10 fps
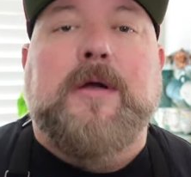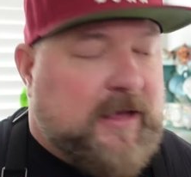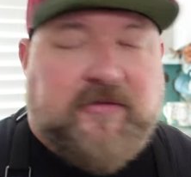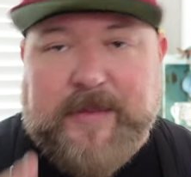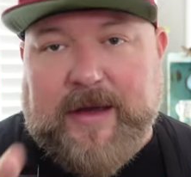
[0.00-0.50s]

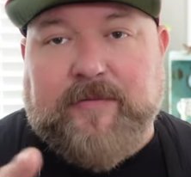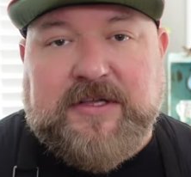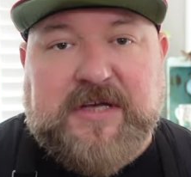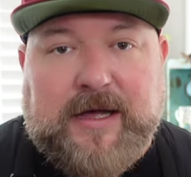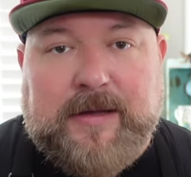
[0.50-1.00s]
Gets me every
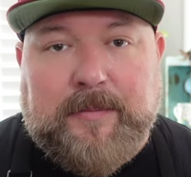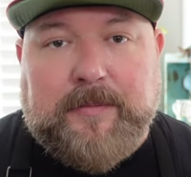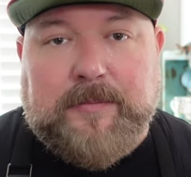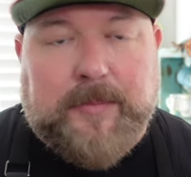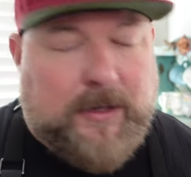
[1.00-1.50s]
time,
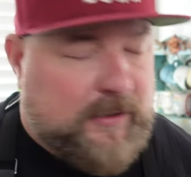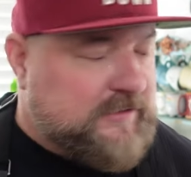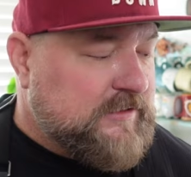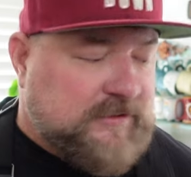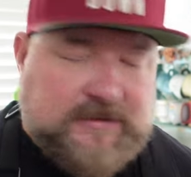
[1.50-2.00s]
but
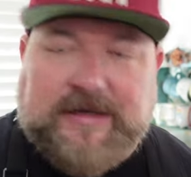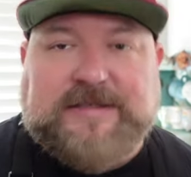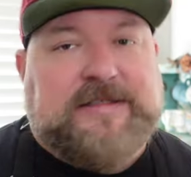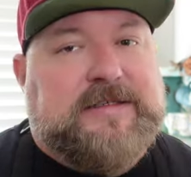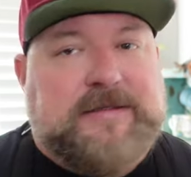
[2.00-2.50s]

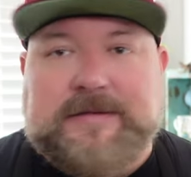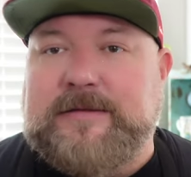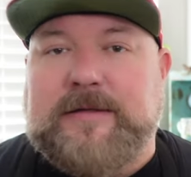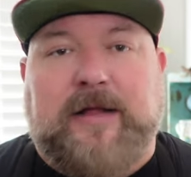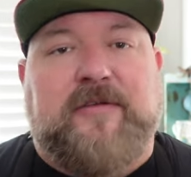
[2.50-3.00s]

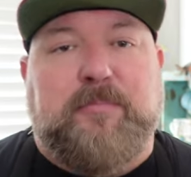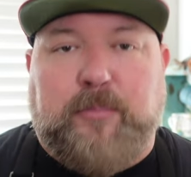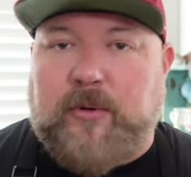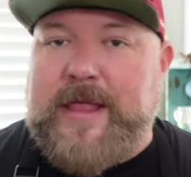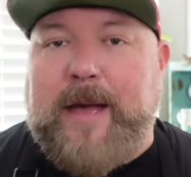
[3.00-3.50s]
let's
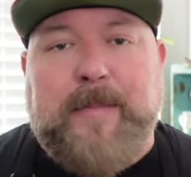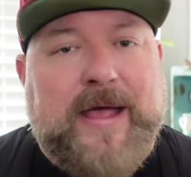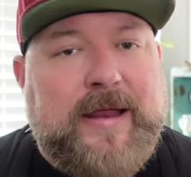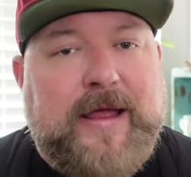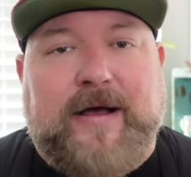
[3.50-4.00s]
pull that
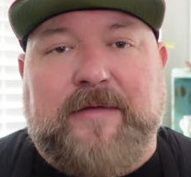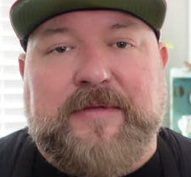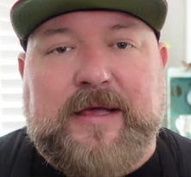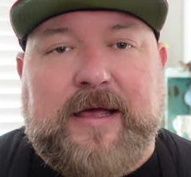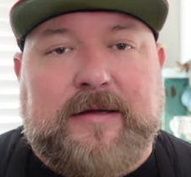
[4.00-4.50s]
Band-Aid off
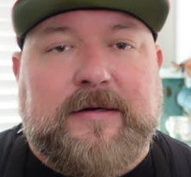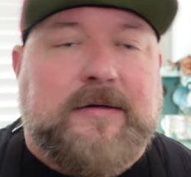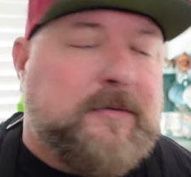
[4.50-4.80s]
together.